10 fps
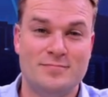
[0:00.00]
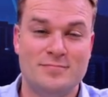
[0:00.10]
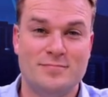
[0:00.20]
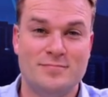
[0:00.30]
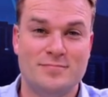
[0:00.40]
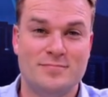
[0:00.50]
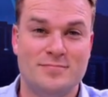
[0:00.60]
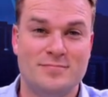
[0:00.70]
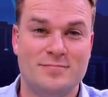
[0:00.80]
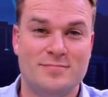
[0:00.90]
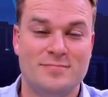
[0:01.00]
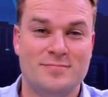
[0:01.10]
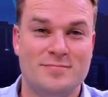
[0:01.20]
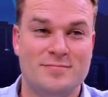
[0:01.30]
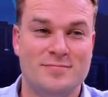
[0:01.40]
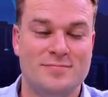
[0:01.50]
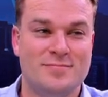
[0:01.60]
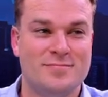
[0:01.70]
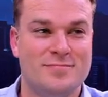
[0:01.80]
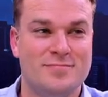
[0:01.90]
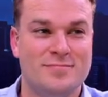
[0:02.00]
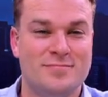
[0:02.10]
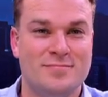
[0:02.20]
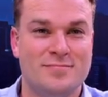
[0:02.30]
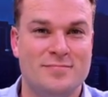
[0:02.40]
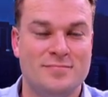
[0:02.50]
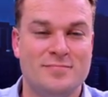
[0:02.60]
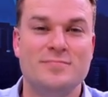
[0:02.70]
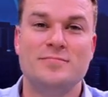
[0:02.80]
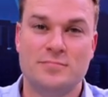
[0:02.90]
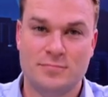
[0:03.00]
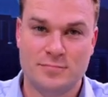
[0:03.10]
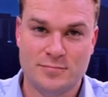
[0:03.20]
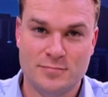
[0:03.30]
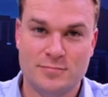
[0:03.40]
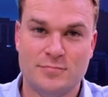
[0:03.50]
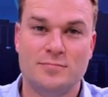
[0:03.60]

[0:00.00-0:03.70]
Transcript: This person isn't speaking.